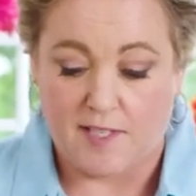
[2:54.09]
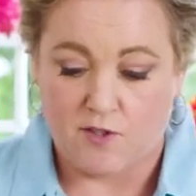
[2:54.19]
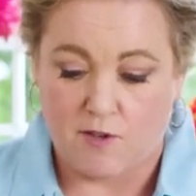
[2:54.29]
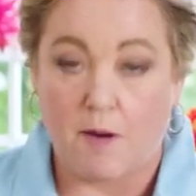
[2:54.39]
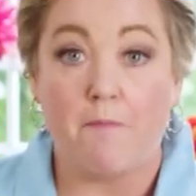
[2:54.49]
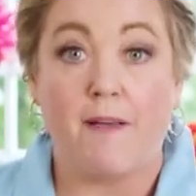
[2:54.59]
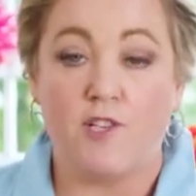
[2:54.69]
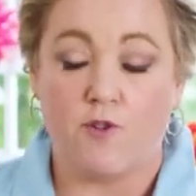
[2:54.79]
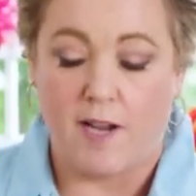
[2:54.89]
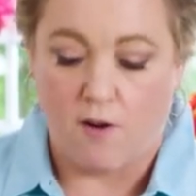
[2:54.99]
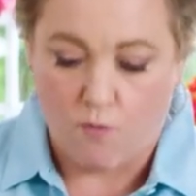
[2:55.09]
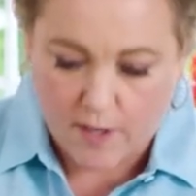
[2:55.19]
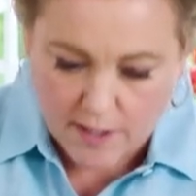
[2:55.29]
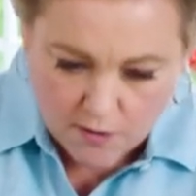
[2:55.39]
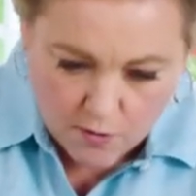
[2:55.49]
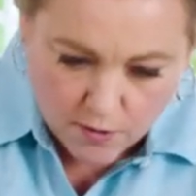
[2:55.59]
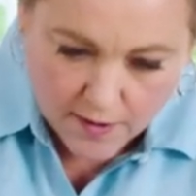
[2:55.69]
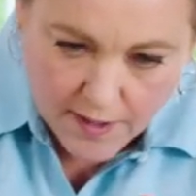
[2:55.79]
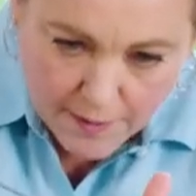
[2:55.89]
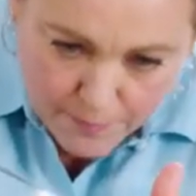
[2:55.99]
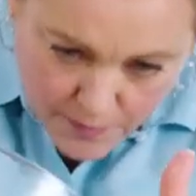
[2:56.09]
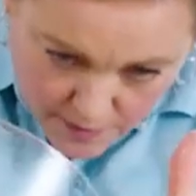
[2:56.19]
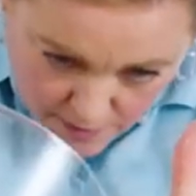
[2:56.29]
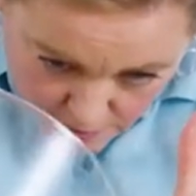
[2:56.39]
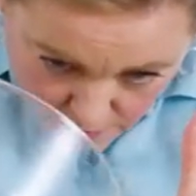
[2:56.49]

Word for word: So I'm gonna measure out one and a quarter cups.